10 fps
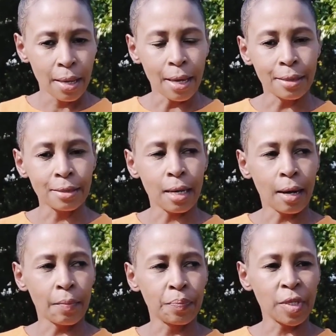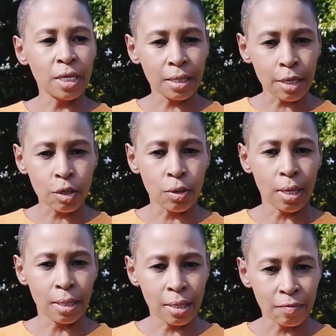And
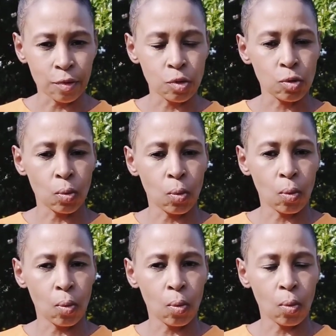irregular levels or